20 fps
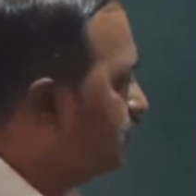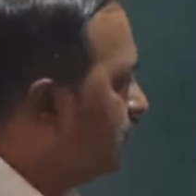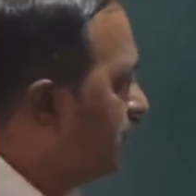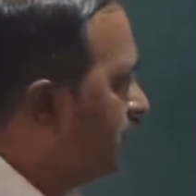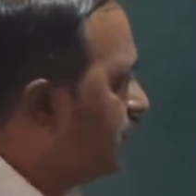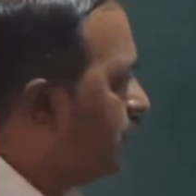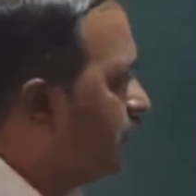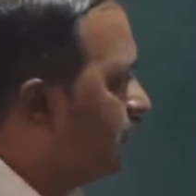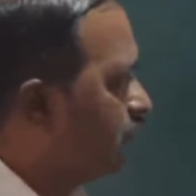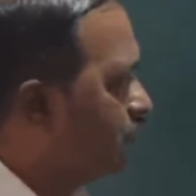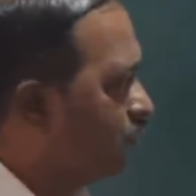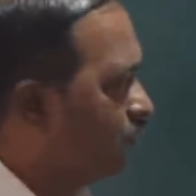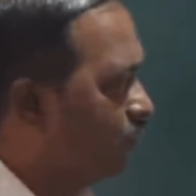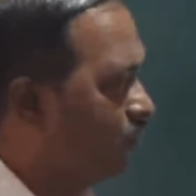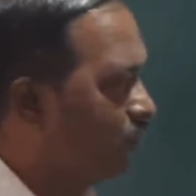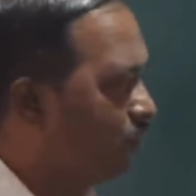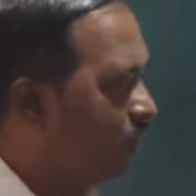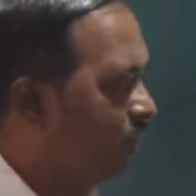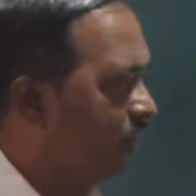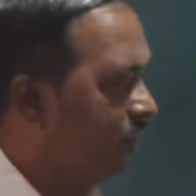but
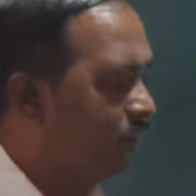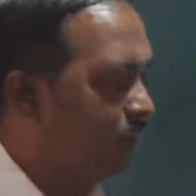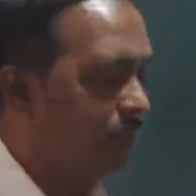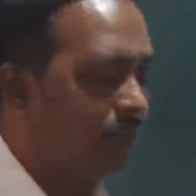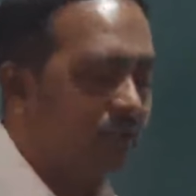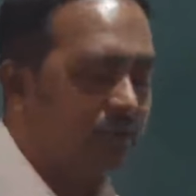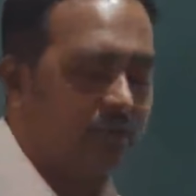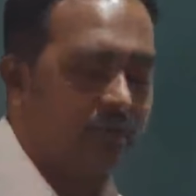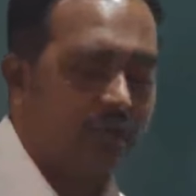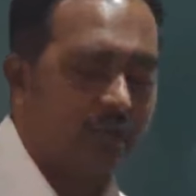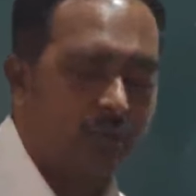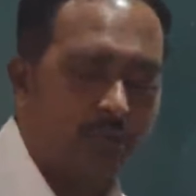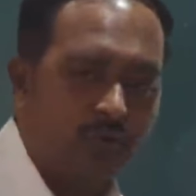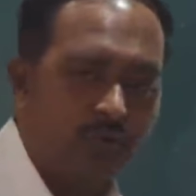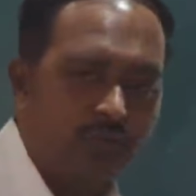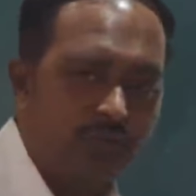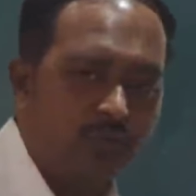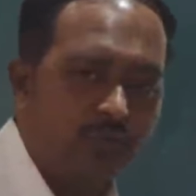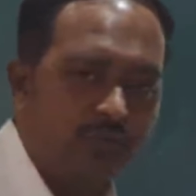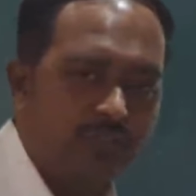also whatever the
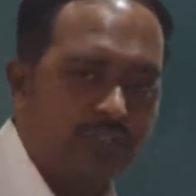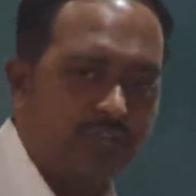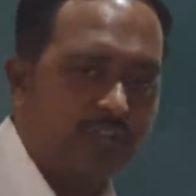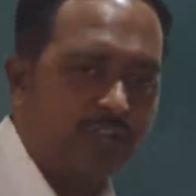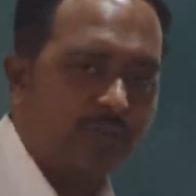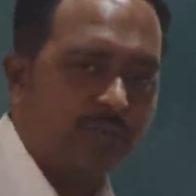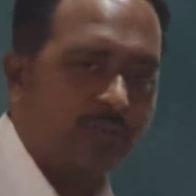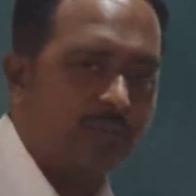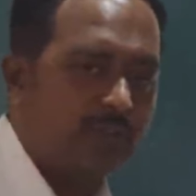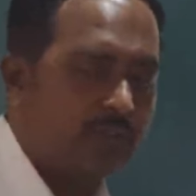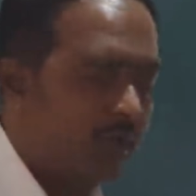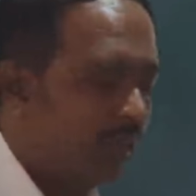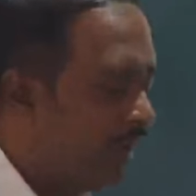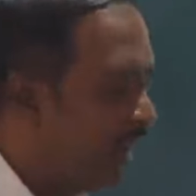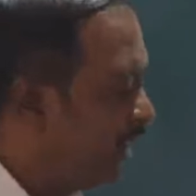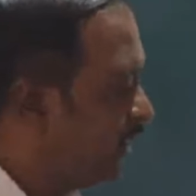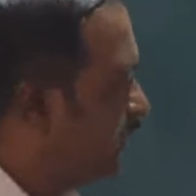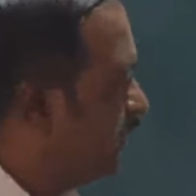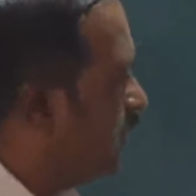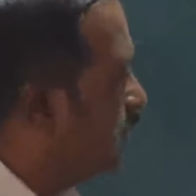amount which has been
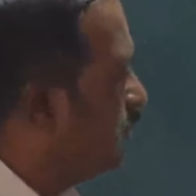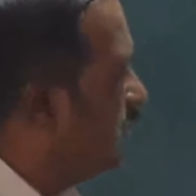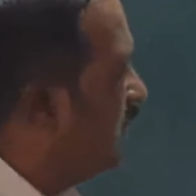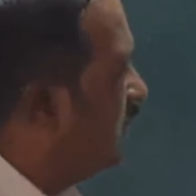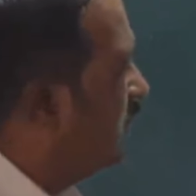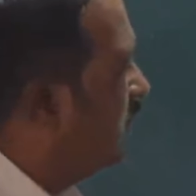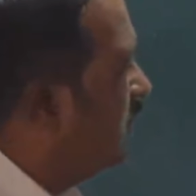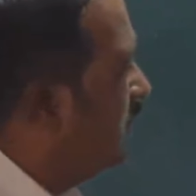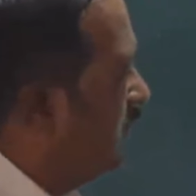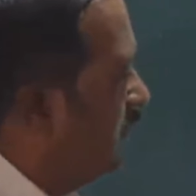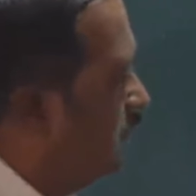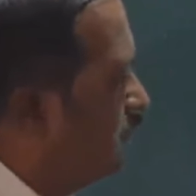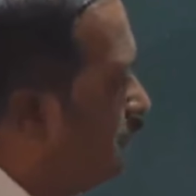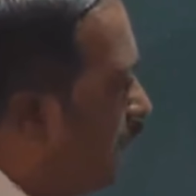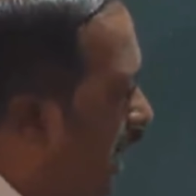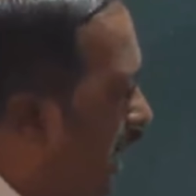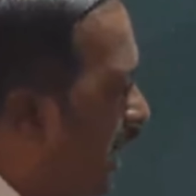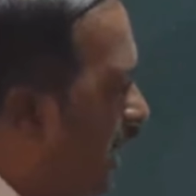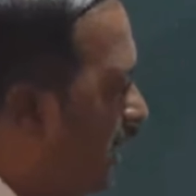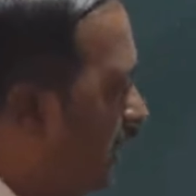collected by the
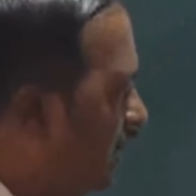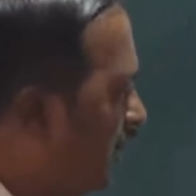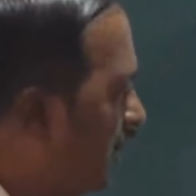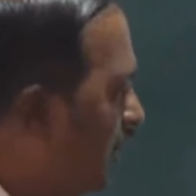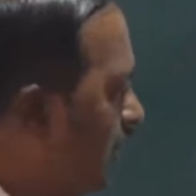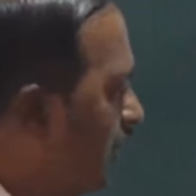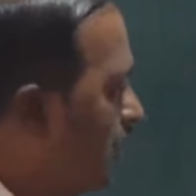bank,